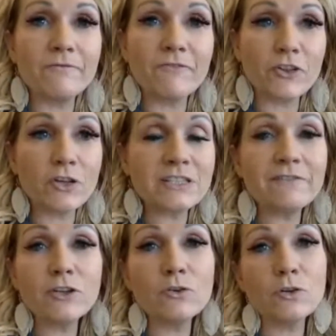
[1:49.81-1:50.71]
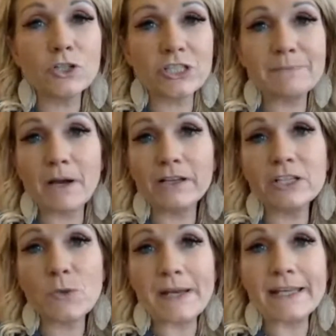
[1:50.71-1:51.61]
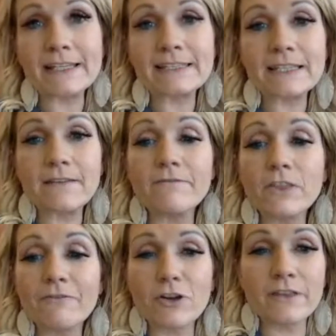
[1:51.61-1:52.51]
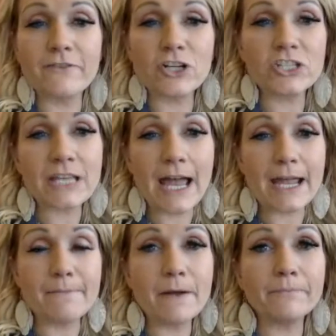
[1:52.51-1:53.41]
for those of you who are just barely joining us for the first time,